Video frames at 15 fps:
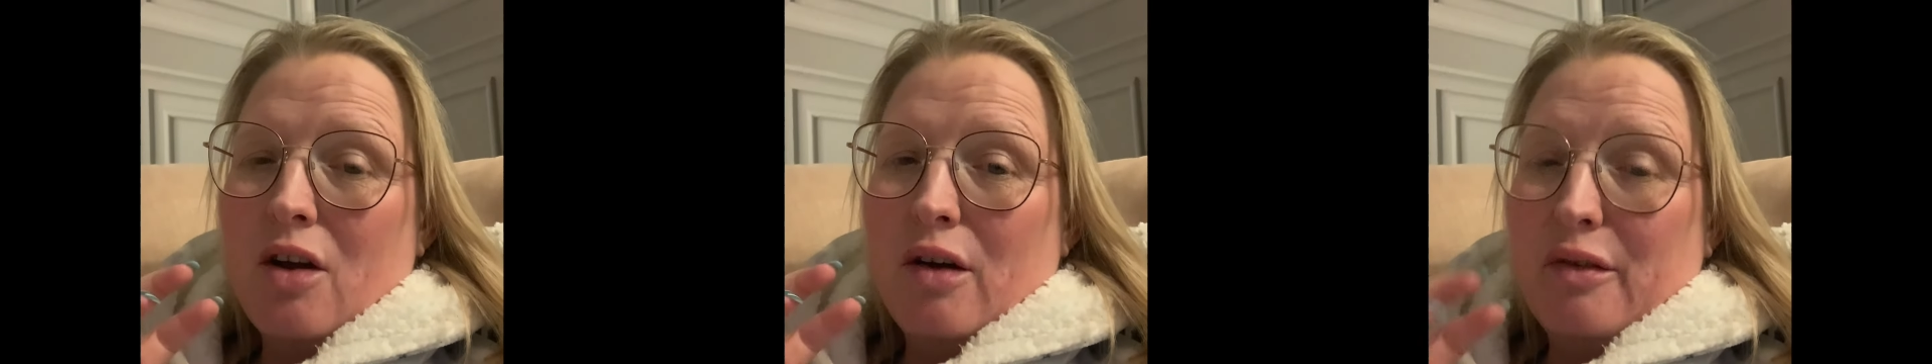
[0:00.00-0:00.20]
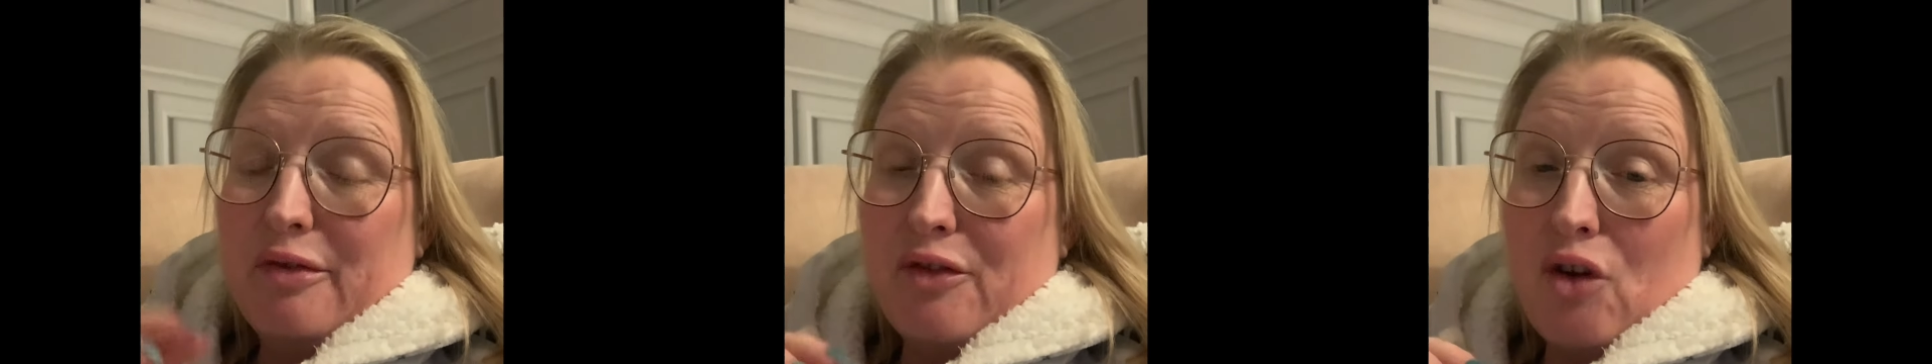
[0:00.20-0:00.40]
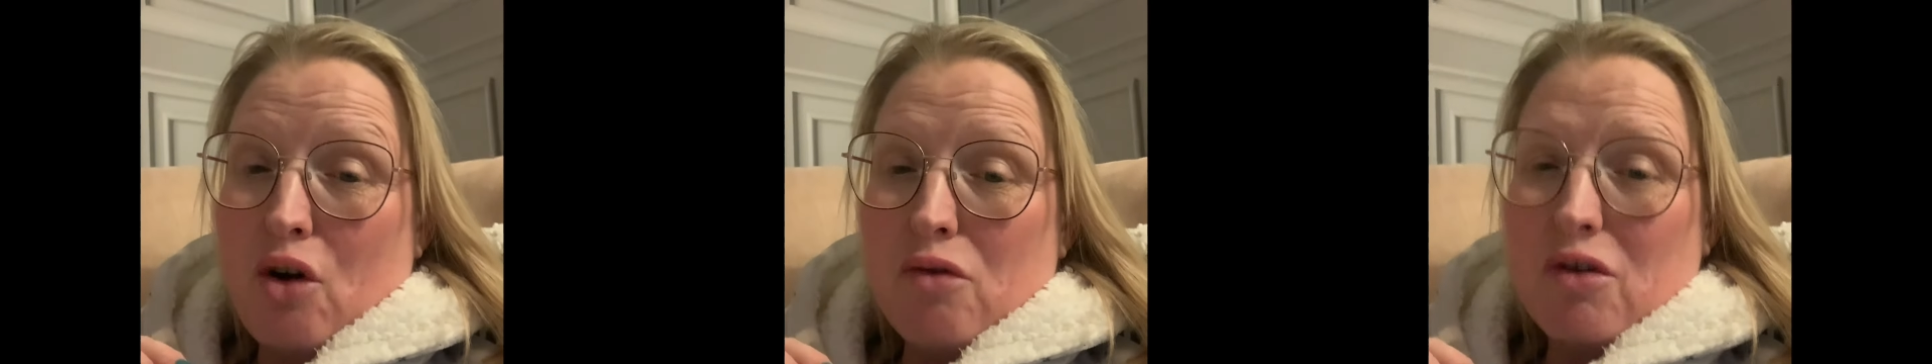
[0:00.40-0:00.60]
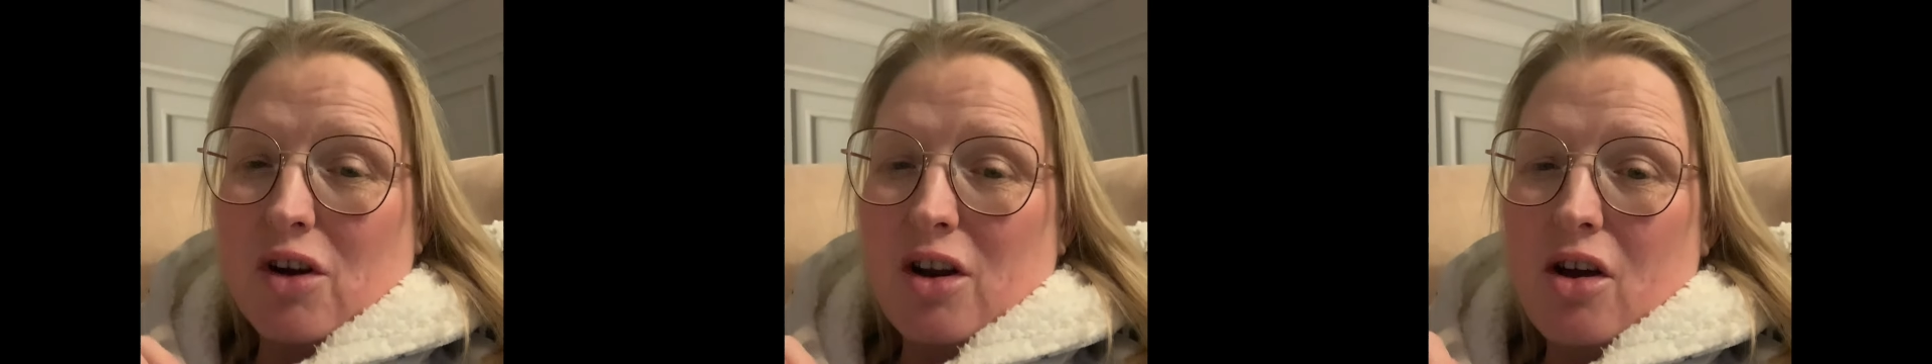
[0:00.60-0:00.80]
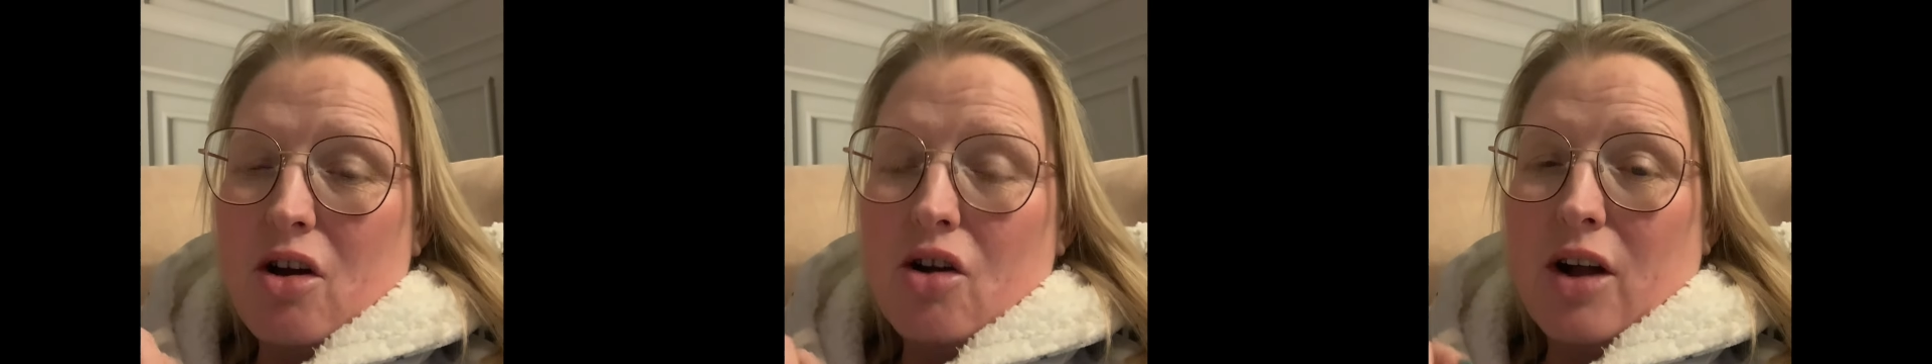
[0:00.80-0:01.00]
4
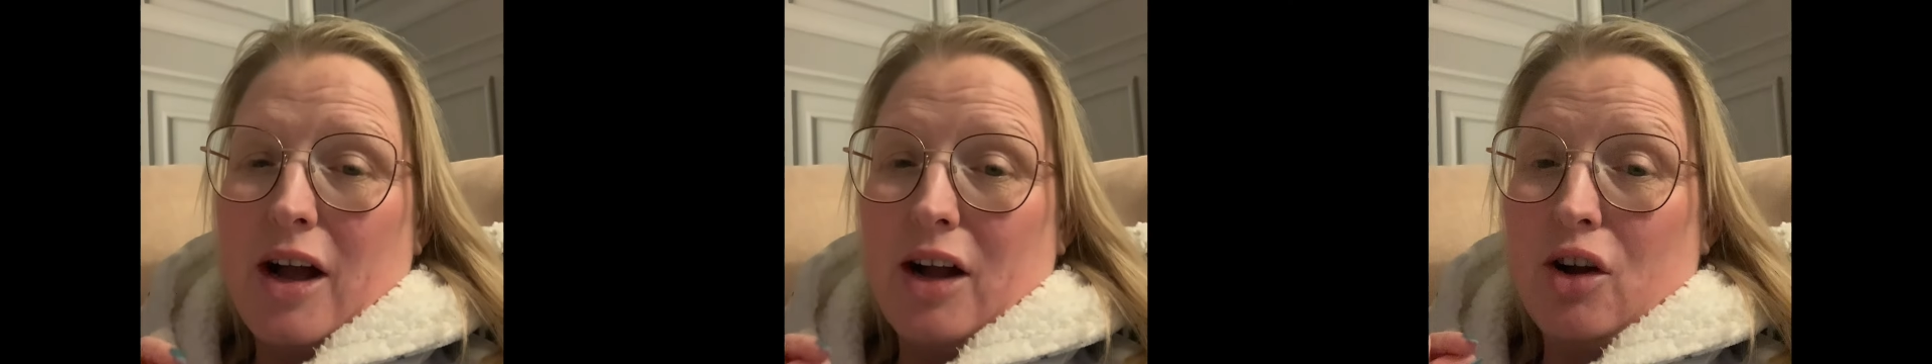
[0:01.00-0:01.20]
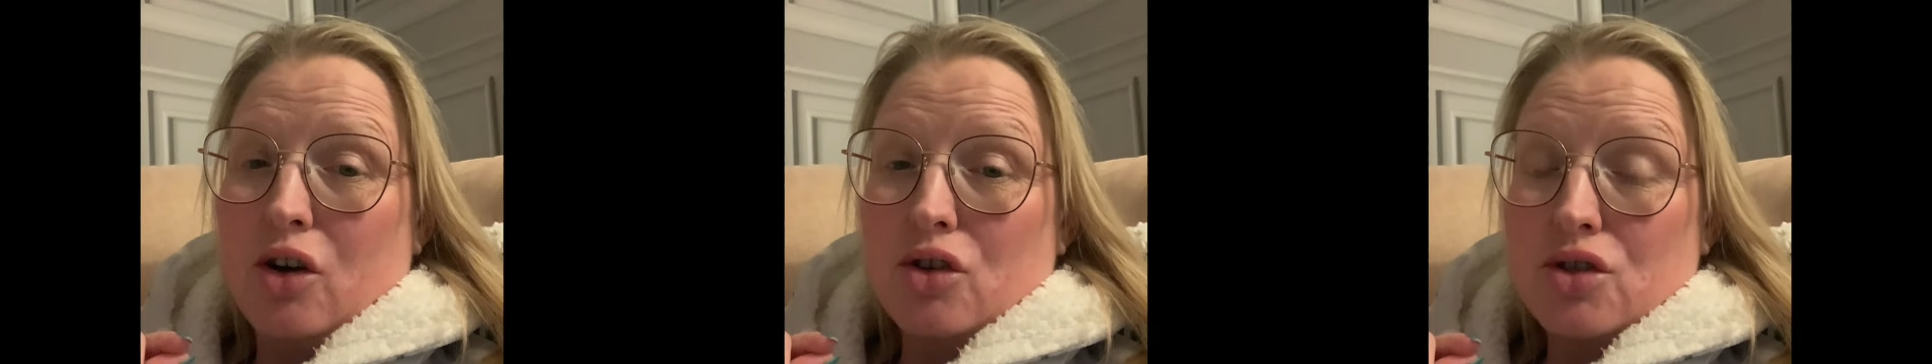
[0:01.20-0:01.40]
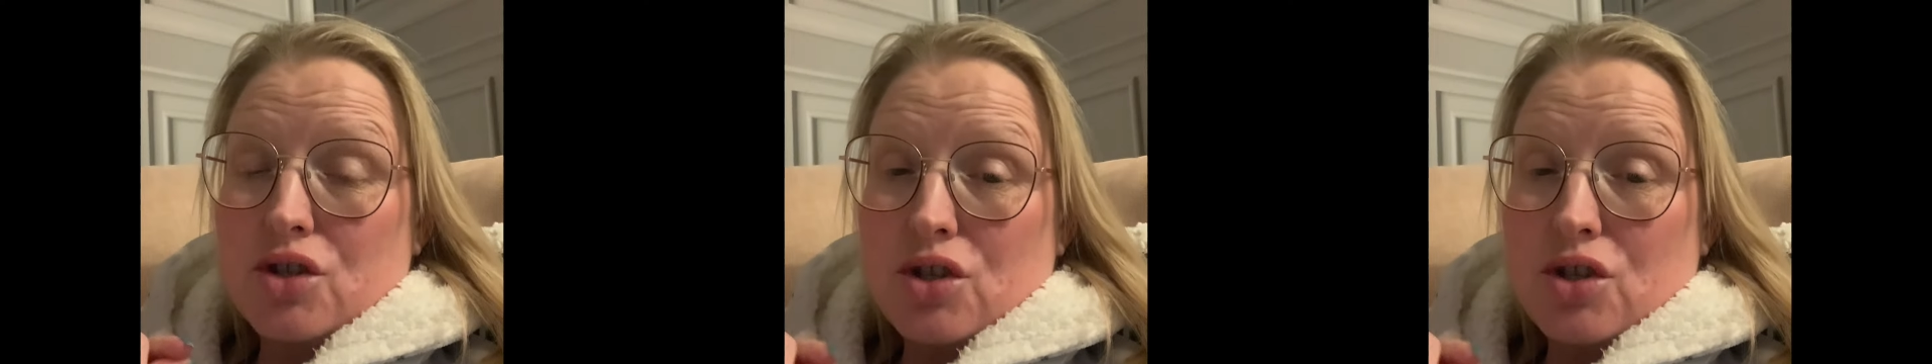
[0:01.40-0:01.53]
o'clock I got